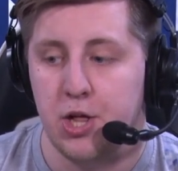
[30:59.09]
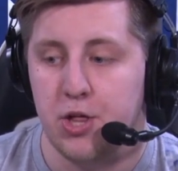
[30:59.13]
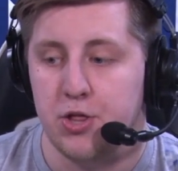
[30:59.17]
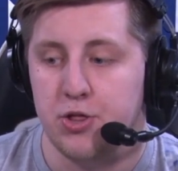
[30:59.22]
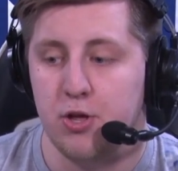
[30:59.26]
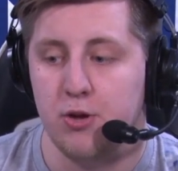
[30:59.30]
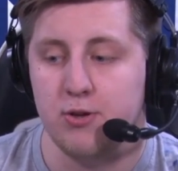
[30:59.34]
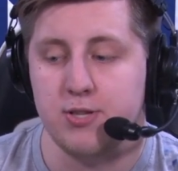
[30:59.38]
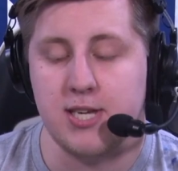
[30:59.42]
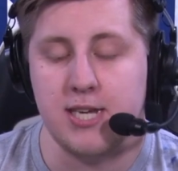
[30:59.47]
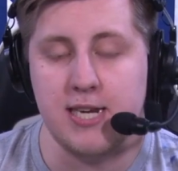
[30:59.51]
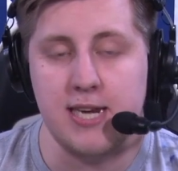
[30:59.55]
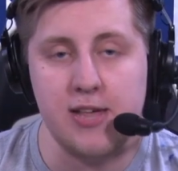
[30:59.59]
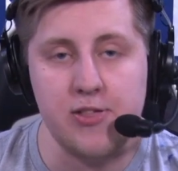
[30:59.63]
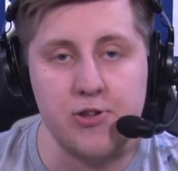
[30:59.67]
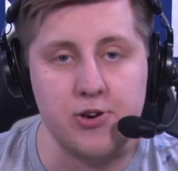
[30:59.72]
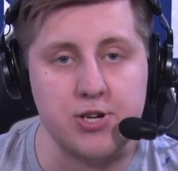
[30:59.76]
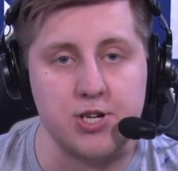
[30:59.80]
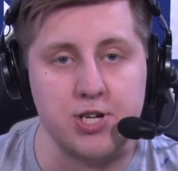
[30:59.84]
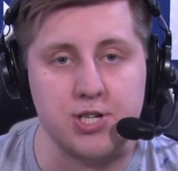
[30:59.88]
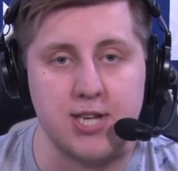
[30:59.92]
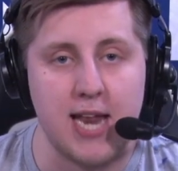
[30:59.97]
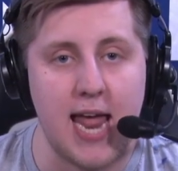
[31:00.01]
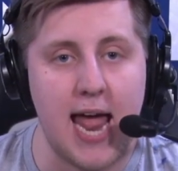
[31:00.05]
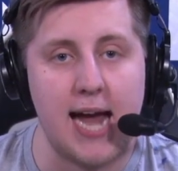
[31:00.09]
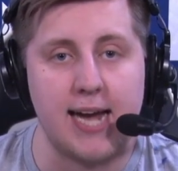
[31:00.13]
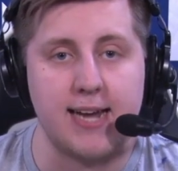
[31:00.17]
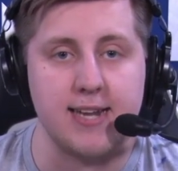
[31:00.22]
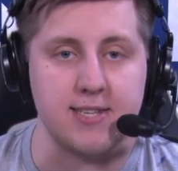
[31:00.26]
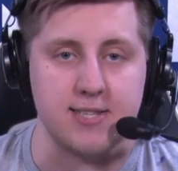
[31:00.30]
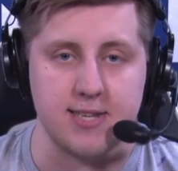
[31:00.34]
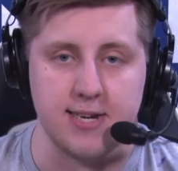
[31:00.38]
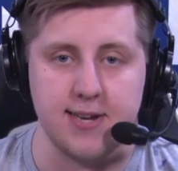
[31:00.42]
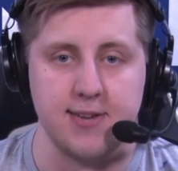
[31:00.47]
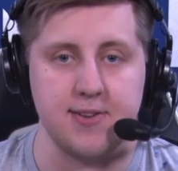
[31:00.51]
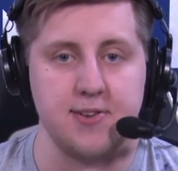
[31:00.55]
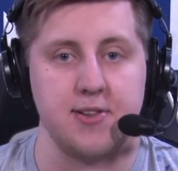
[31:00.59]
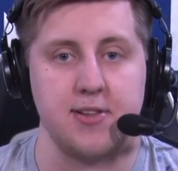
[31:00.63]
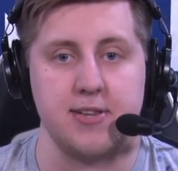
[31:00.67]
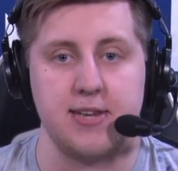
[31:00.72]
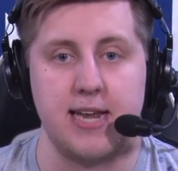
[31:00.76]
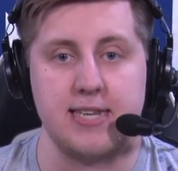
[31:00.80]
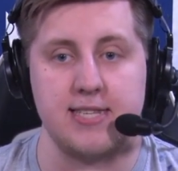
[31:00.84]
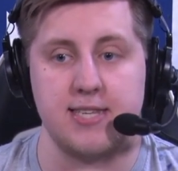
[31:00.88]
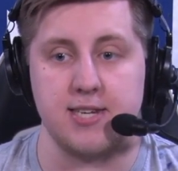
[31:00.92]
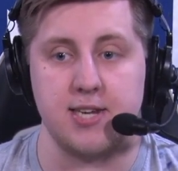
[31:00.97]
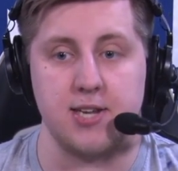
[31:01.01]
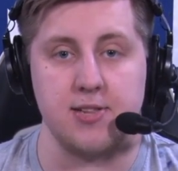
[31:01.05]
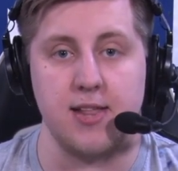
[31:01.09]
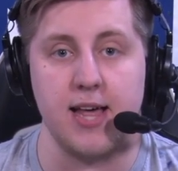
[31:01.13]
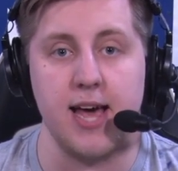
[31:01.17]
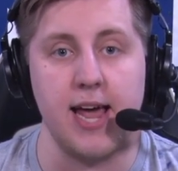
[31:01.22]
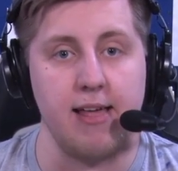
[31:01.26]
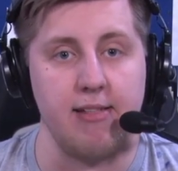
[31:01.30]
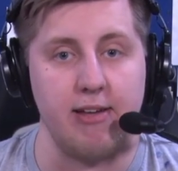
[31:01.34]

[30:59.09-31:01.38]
those can either just act as a, as a delay.